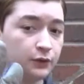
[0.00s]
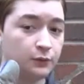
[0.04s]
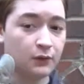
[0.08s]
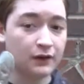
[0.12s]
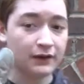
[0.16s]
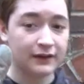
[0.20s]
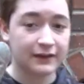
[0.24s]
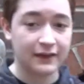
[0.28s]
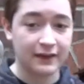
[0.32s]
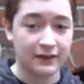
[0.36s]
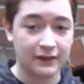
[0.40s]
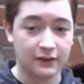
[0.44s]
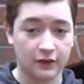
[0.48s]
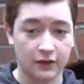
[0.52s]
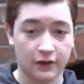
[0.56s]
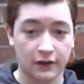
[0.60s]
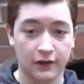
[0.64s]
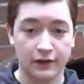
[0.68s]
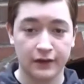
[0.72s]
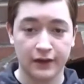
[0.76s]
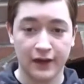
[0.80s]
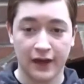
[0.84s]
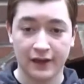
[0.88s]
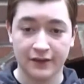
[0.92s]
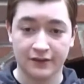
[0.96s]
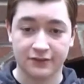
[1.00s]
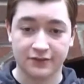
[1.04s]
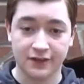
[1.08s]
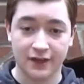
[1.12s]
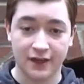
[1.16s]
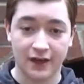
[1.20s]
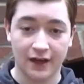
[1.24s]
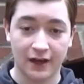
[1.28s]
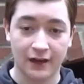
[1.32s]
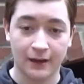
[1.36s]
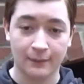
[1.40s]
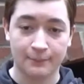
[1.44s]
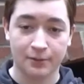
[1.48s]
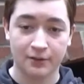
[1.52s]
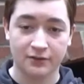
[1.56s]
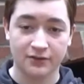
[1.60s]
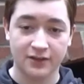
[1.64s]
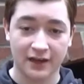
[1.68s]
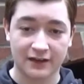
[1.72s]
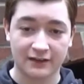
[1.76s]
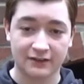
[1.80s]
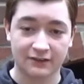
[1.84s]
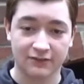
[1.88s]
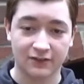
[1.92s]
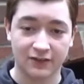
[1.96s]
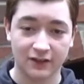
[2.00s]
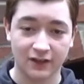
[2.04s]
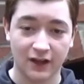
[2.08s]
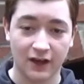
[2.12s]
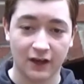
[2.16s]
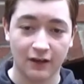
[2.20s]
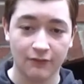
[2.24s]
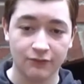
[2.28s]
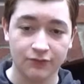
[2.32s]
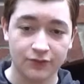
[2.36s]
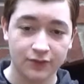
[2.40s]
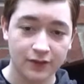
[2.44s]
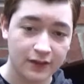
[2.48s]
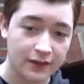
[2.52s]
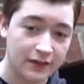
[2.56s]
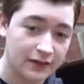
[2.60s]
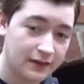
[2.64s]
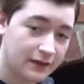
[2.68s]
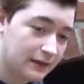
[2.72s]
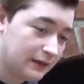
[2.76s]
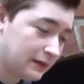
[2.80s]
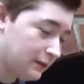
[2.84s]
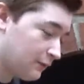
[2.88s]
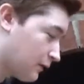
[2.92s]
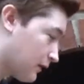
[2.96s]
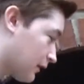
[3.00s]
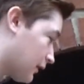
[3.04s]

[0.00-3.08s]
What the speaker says: want to get your nice protective gloves, and you want to